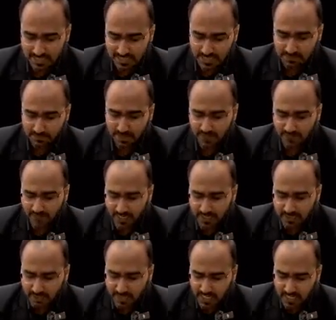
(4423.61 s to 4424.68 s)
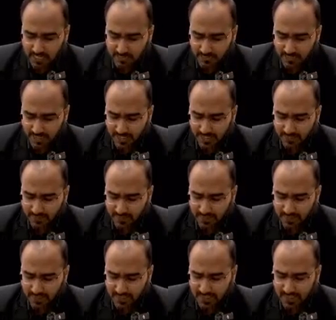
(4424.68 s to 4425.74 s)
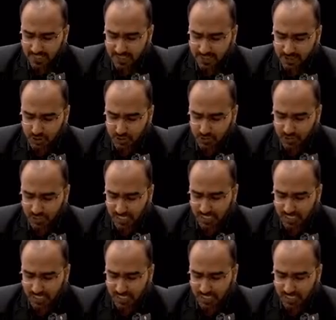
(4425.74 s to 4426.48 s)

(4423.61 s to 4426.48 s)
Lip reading: Simple face mask will deliver 6 to